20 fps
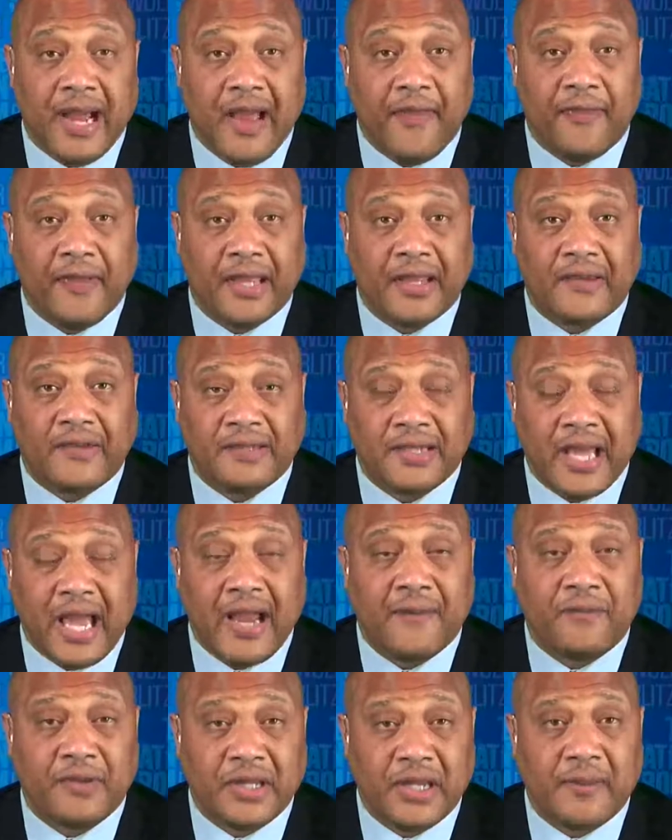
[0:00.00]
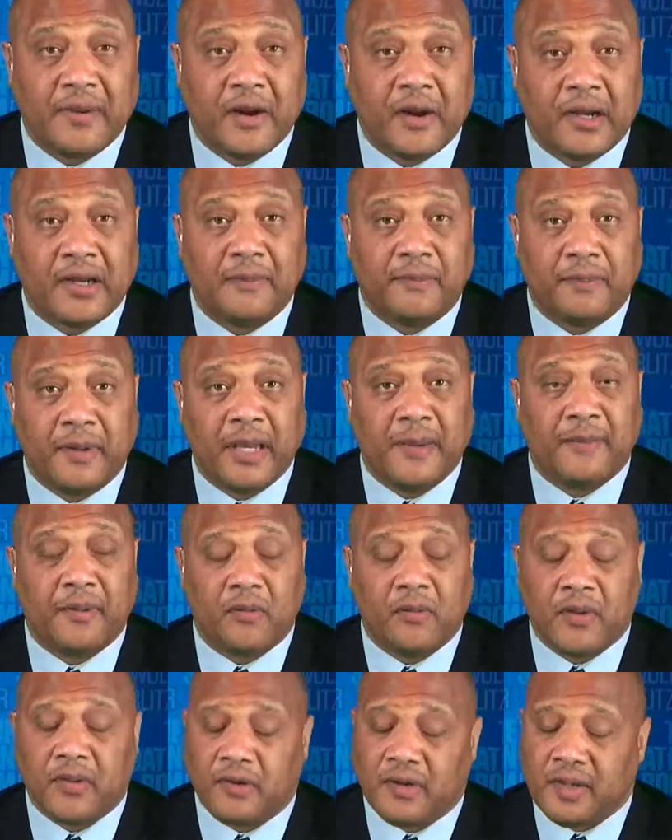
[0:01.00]
I think it's time for the American
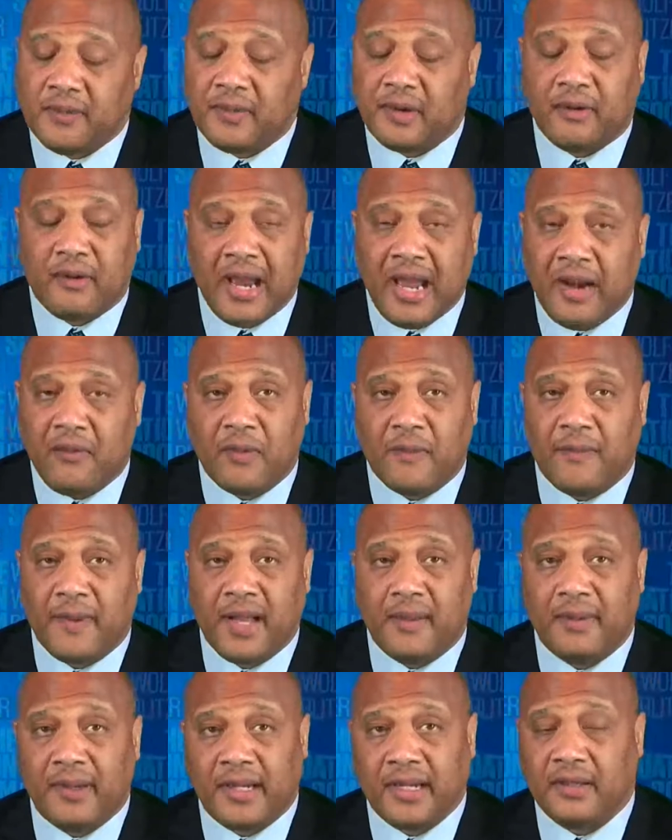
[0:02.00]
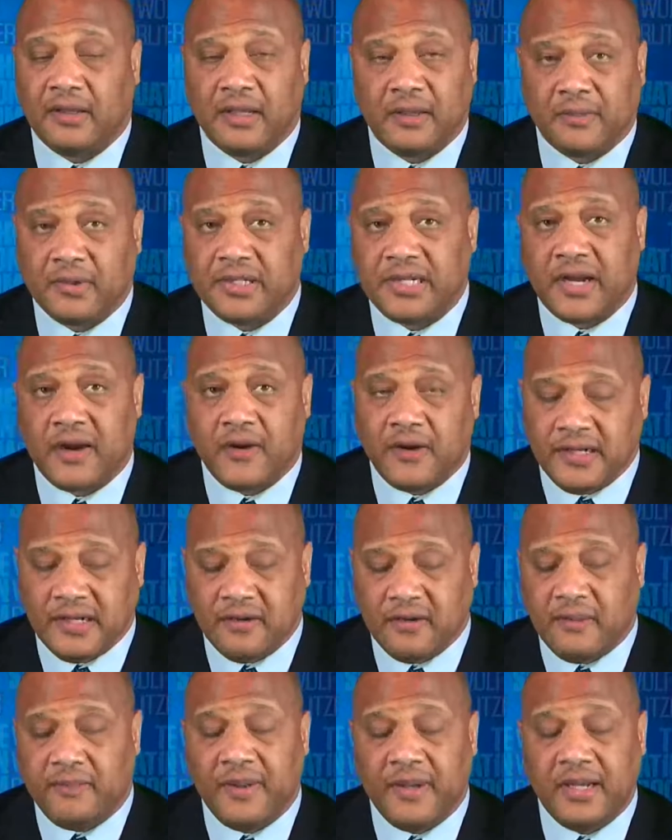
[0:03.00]
people, whether Democrat, Republican,
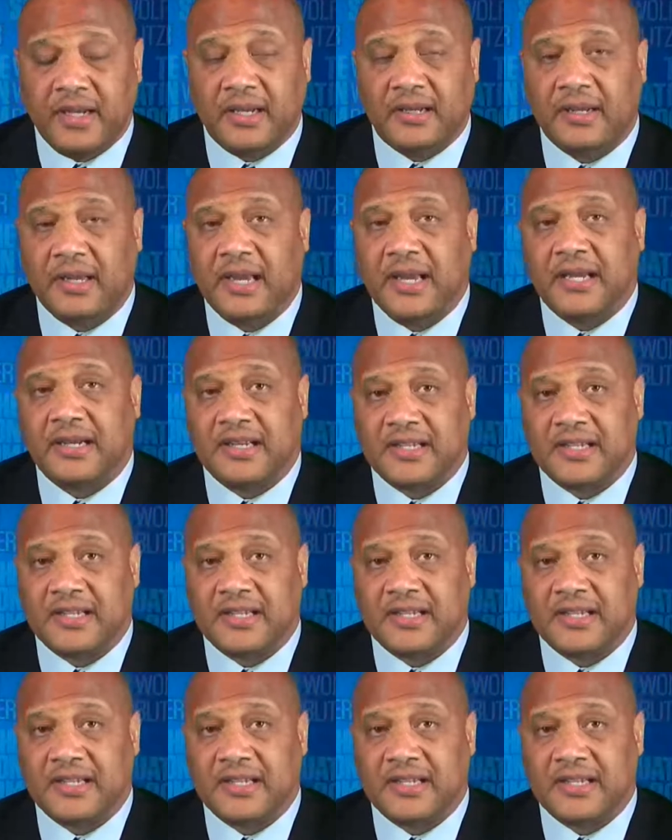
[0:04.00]
Libertarian, Independent,